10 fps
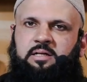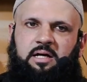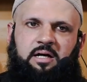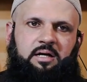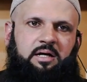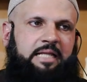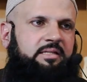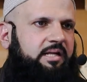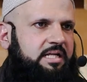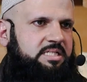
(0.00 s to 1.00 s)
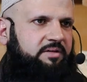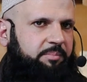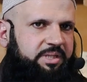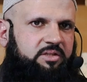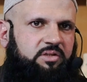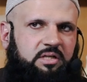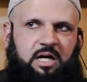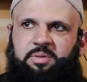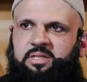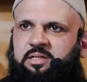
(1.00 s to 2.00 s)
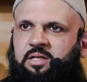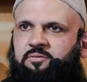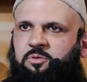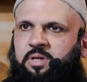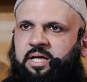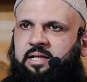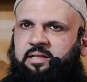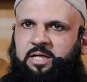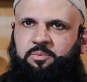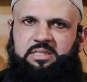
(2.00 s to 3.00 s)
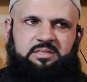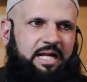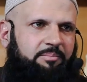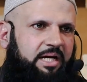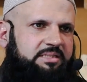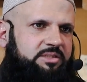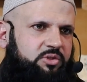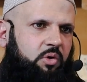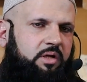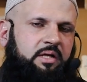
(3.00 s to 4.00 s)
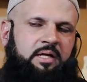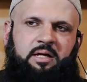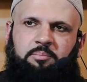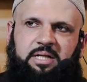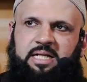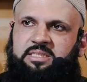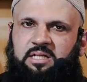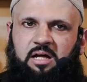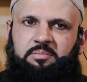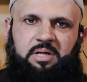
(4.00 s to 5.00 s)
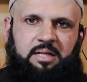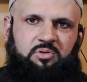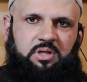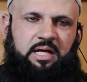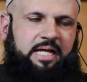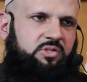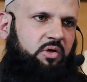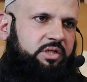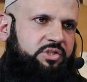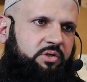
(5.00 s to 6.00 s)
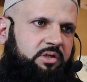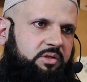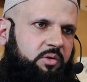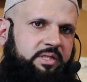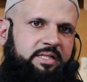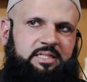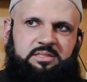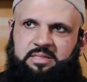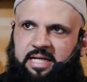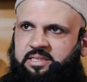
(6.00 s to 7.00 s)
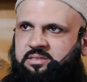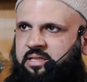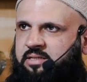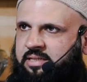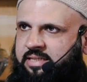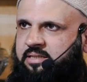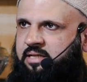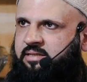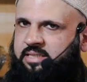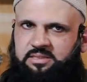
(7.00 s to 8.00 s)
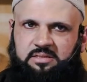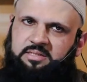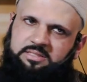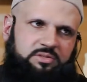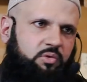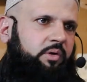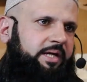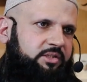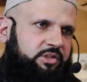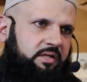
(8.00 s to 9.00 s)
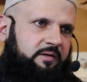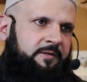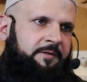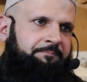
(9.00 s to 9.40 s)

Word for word: uh, and the nuns have a particular garment that you have to wear and likewise the rabbis and so on but in islam alhamdulillah as long as your clothing is nice and clean and decent this is okay inshallah